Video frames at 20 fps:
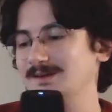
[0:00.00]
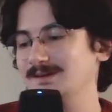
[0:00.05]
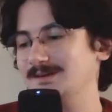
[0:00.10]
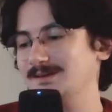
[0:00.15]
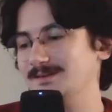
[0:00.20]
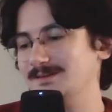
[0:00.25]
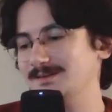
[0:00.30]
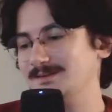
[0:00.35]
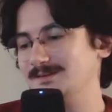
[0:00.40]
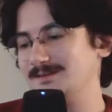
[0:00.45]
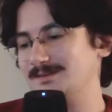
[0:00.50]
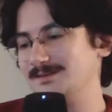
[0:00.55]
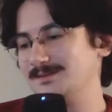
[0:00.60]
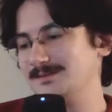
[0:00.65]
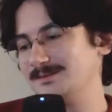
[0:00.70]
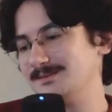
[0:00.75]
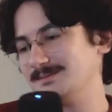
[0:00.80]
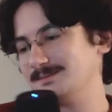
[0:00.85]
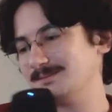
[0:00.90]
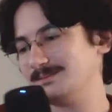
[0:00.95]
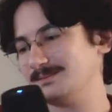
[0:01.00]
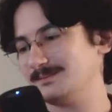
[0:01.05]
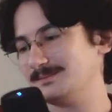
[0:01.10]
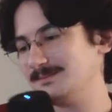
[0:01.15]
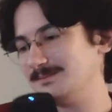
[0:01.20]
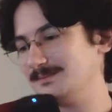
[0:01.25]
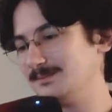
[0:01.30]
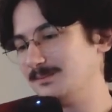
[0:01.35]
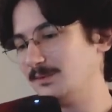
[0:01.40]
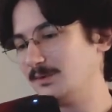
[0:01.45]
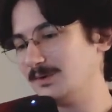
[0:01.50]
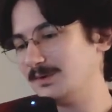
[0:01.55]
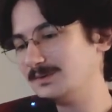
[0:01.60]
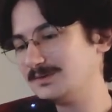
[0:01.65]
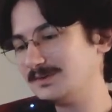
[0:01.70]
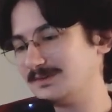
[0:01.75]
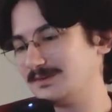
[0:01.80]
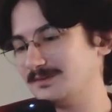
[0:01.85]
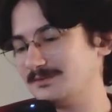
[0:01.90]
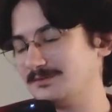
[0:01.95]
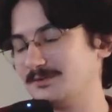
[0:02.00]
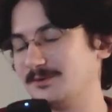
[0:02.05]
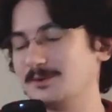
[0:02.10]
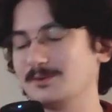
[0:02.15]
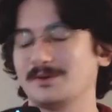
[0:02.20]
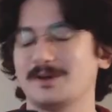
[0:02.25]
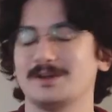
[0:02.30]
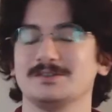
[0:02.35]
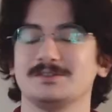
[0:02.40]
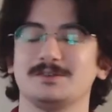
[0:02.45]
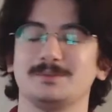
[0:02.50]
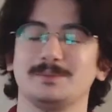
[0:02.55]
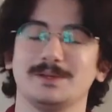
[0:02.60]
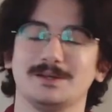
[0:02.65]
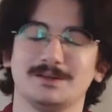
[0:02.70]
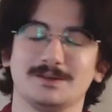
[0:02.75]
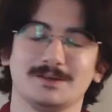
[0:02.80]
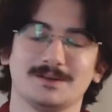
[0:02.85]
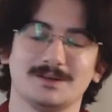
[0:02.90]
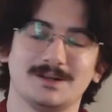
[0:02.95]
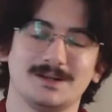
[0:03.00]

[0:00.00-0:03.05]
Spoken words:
This is more just a full range speaker